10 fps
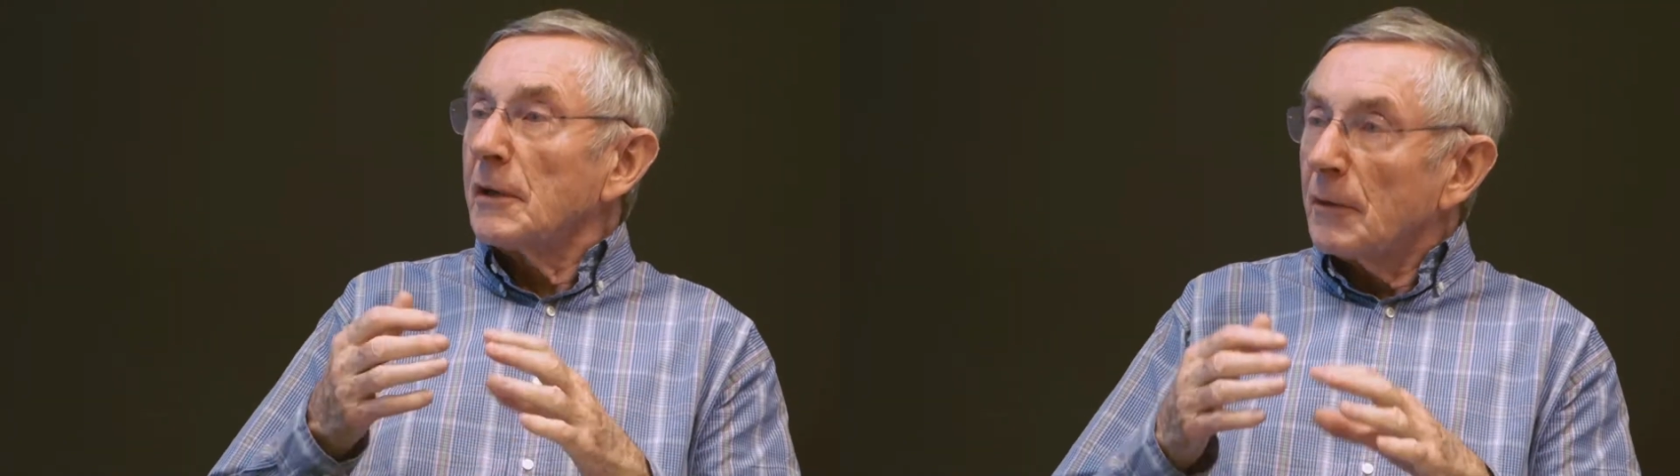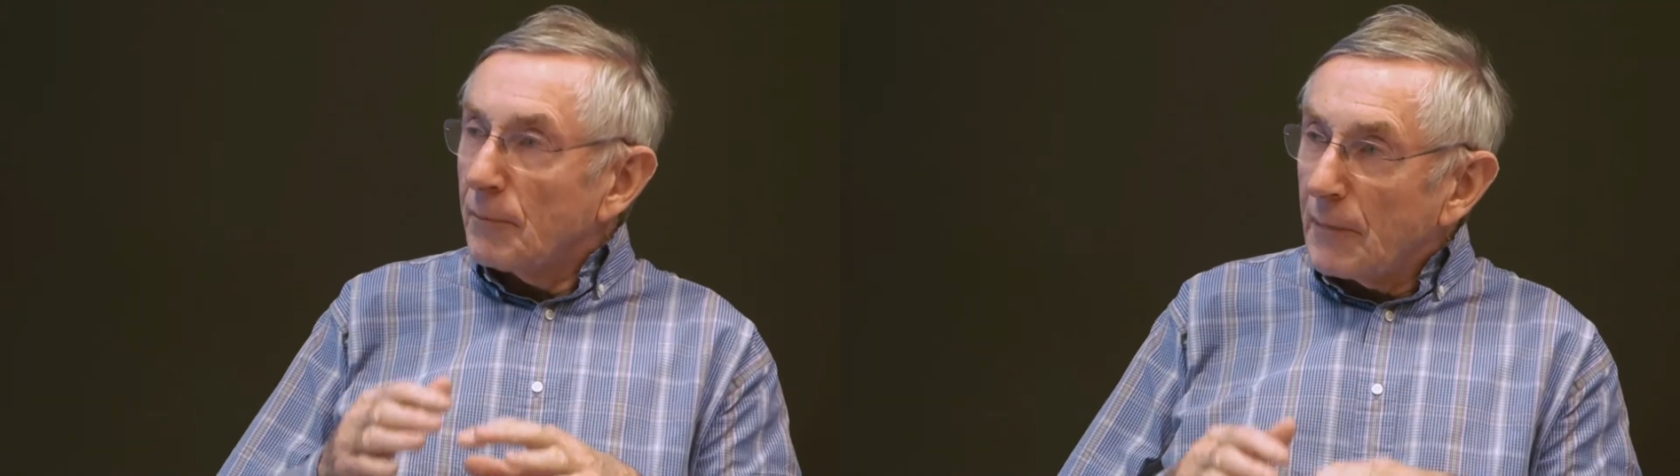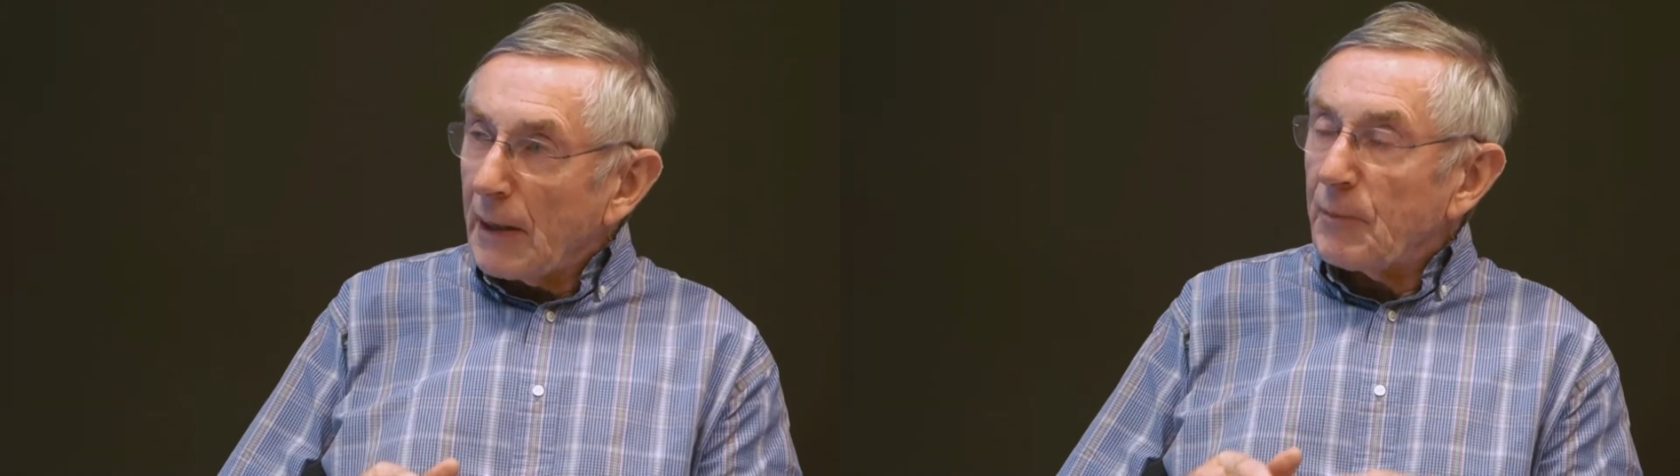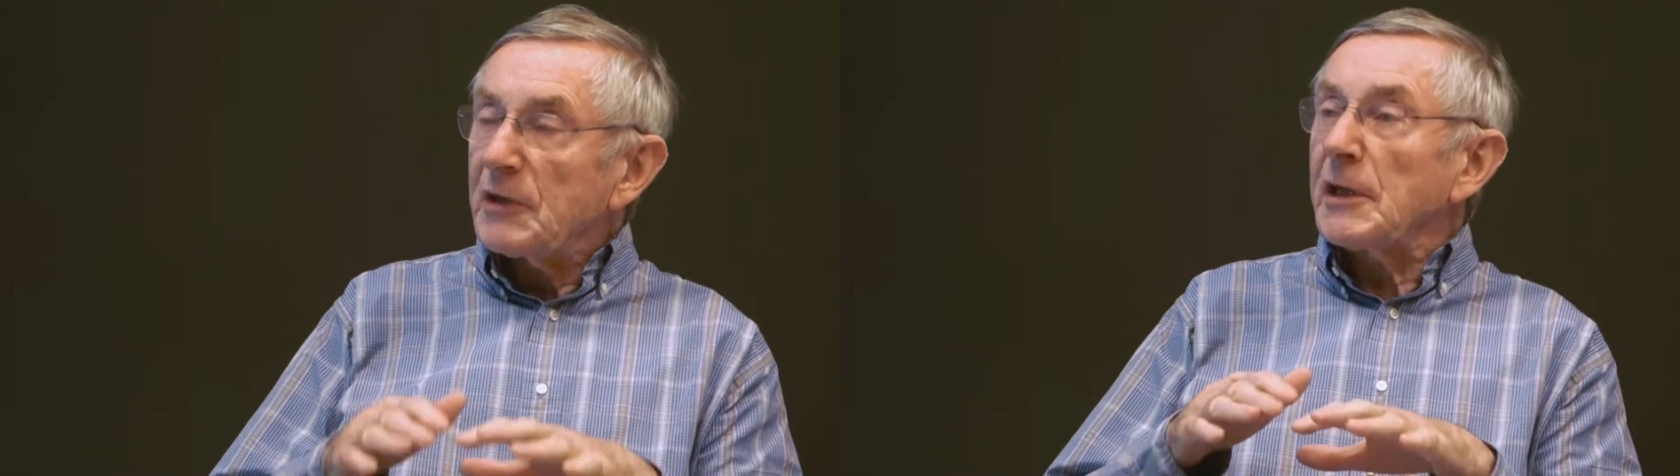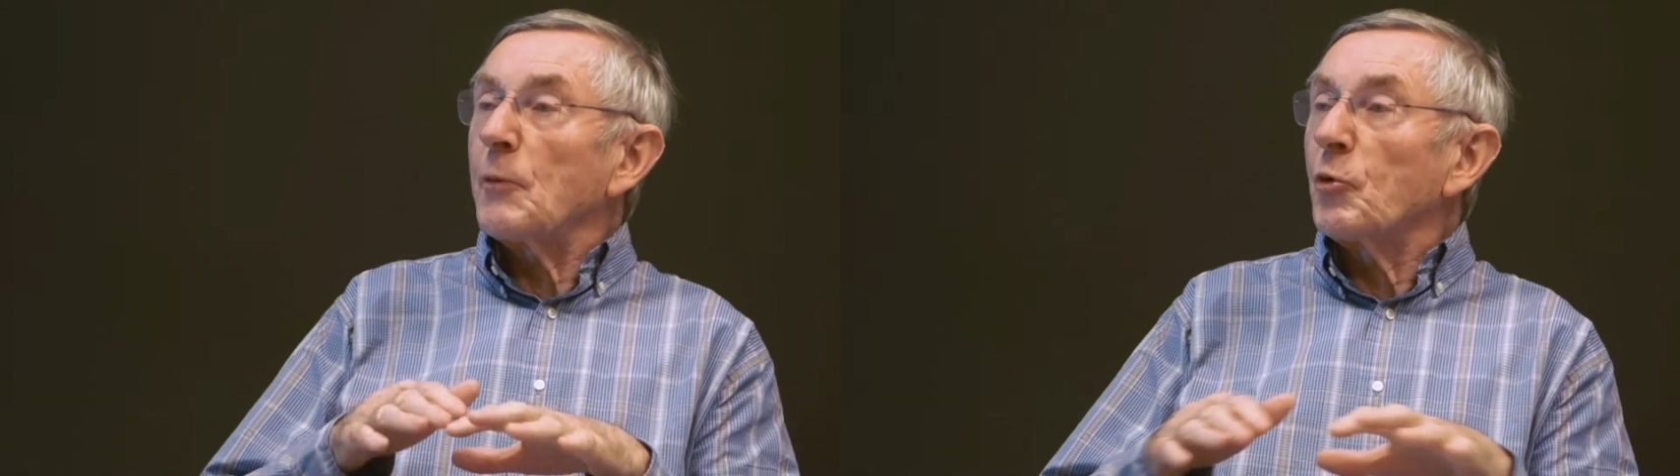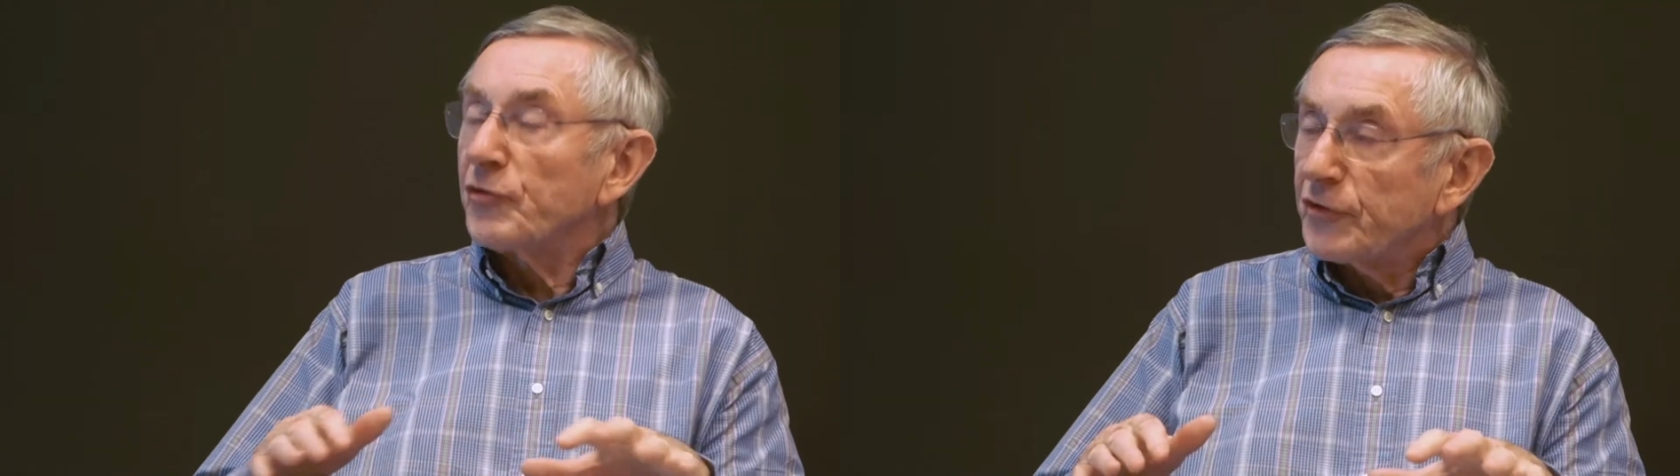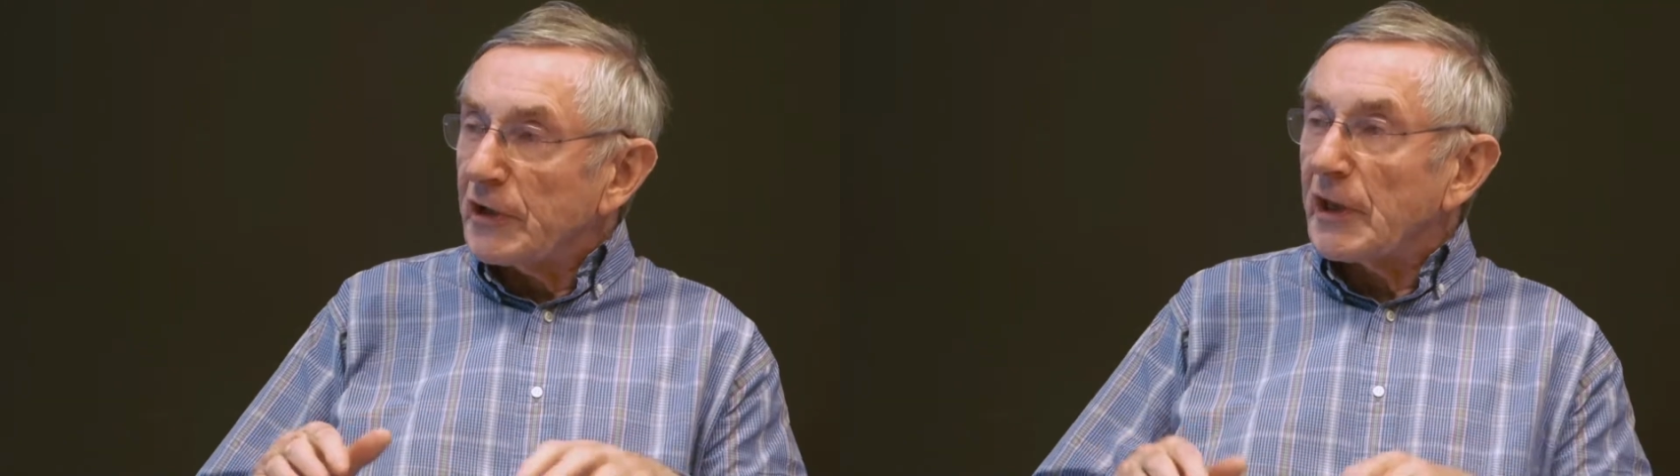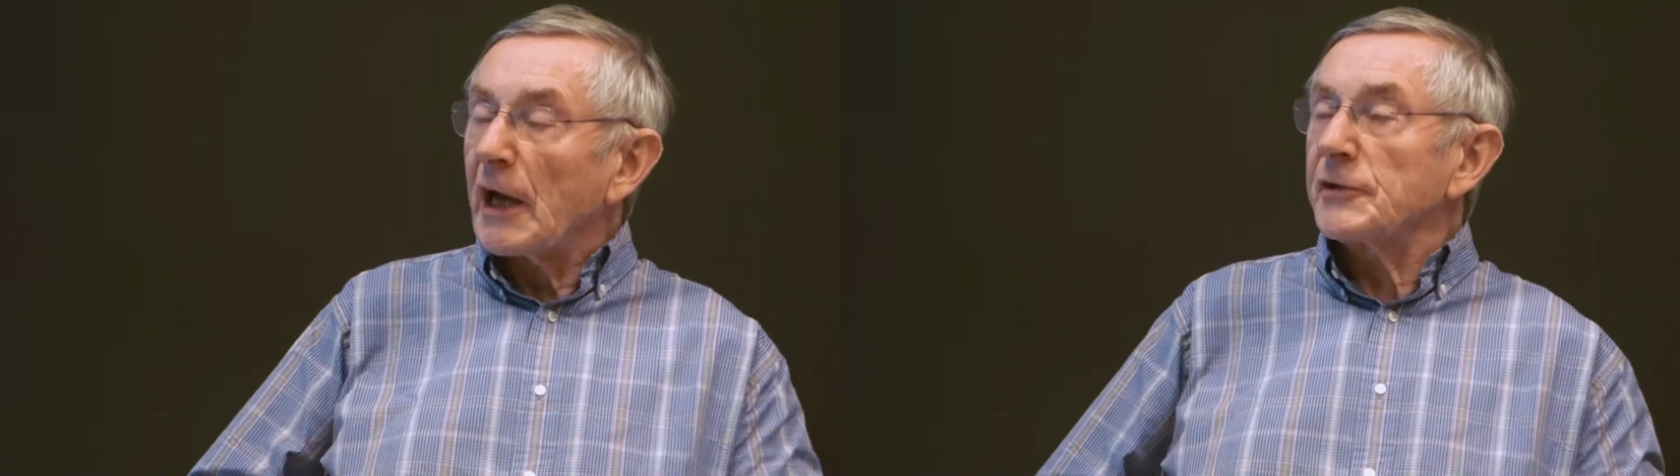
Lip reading: maybe they would see that